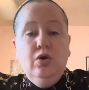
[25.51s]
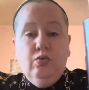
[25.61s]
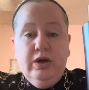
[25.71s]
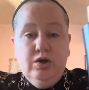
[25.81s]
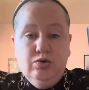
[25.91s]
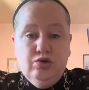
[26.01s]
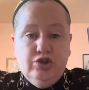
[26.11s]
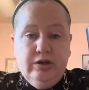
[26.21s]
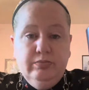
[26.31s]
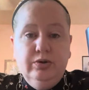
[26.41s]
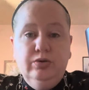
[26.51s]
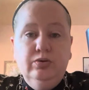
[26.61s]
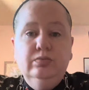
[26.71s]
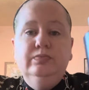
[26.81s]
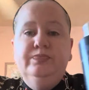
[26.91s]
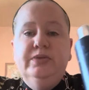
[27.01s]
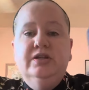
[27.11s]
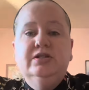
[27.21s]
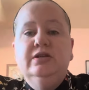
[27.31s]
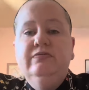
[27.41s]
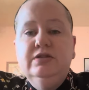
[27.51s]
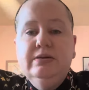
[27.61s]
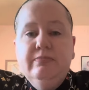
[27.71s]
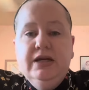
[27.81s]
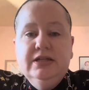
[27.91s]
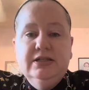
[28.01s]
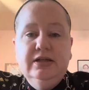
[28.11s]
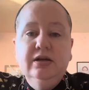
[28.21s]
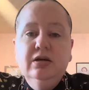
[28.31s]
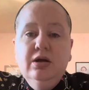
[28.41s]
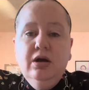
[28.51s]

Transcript: Renew shampoo. This stuff is amazing.